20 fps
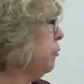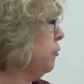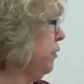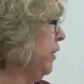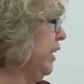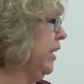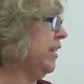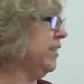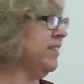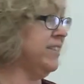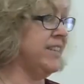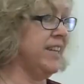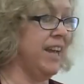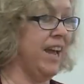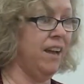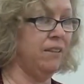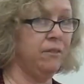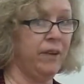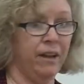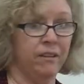feast
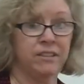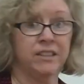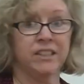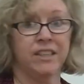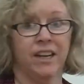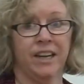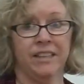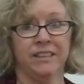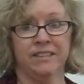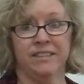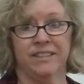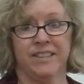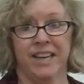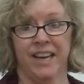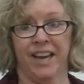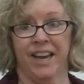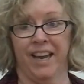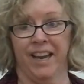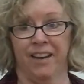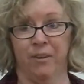at Valentine's
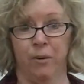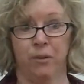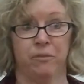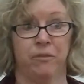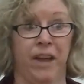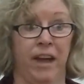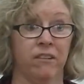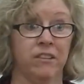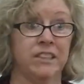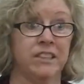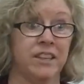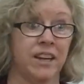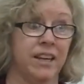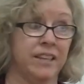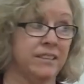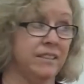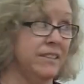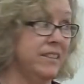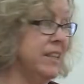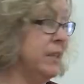Day with
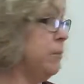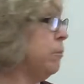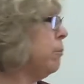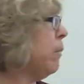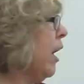Valentine's themed